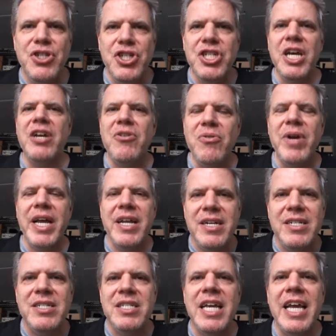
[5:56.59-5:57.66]

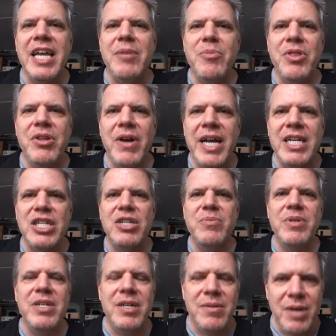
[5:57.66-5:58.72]
generate a state, but there has to
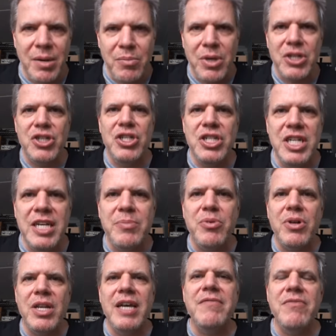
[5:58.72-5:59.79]
be a much
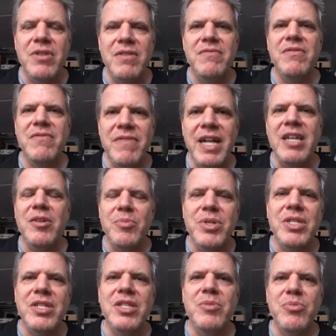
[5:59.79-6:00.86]
deeper level of
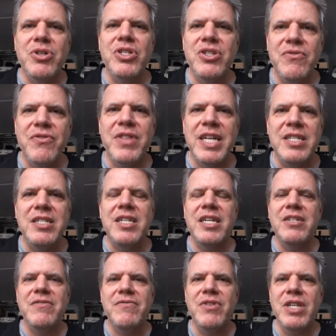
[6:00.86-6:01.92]
development in the person for that
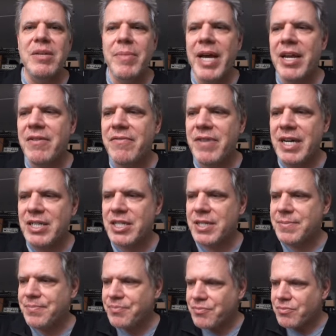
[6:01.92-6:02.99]
state to fully
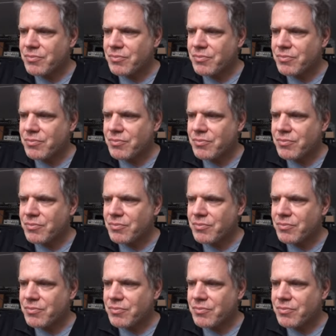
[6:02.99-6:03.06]
manifest.